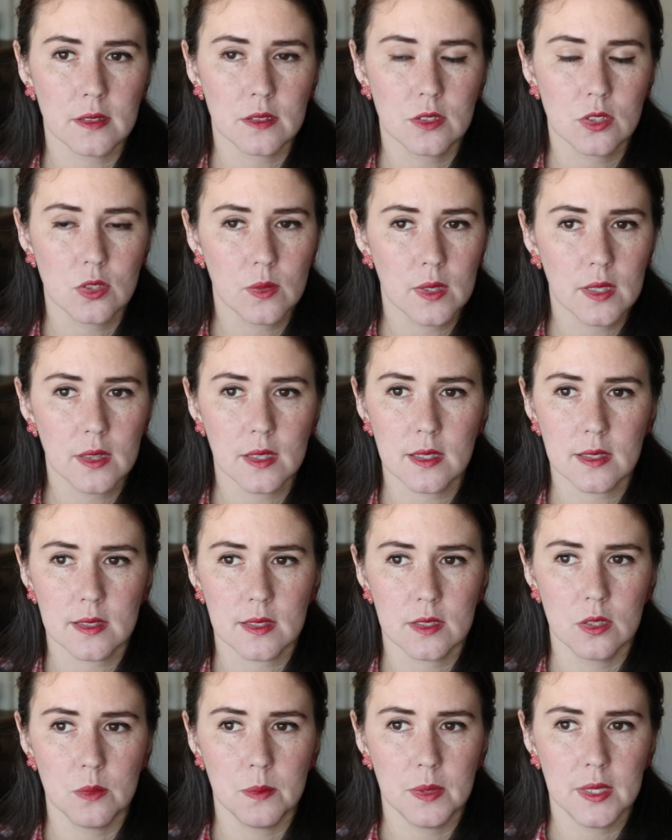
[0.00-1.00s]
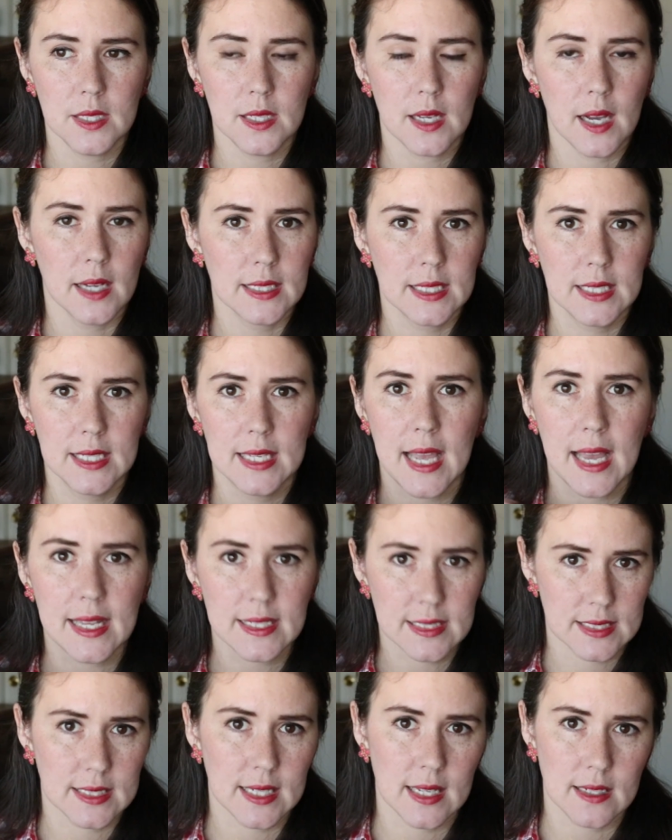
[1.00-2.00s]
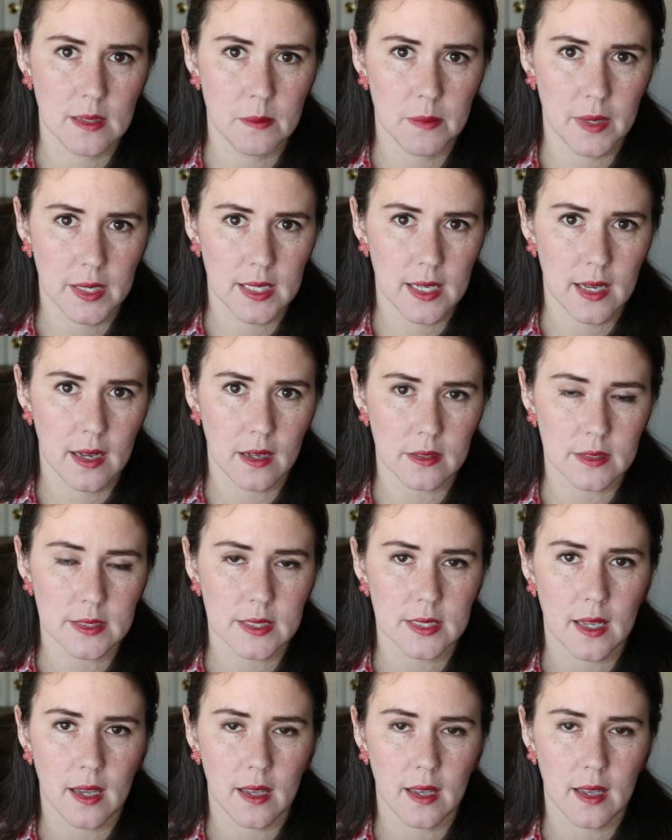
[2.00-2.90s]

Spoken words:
doing this to be against anybody else.